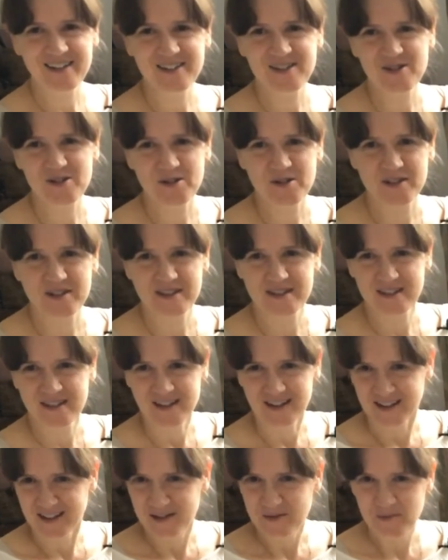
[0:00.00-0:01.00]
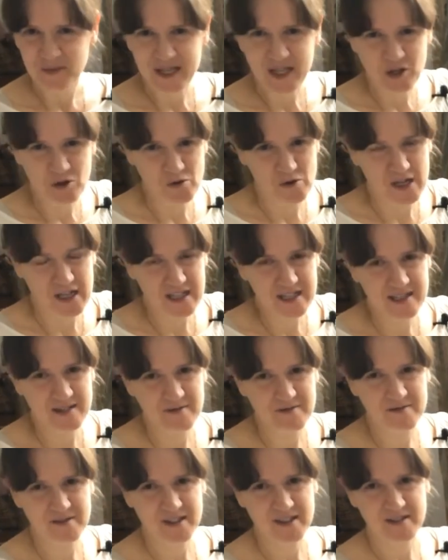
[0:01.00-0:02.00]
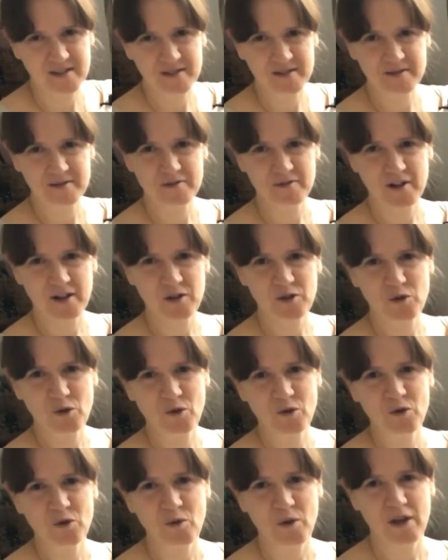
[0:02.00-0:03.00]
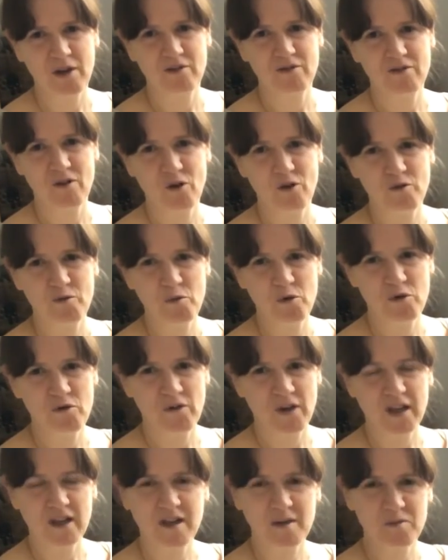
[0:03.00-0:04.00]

Just be creative and find your own way of moving.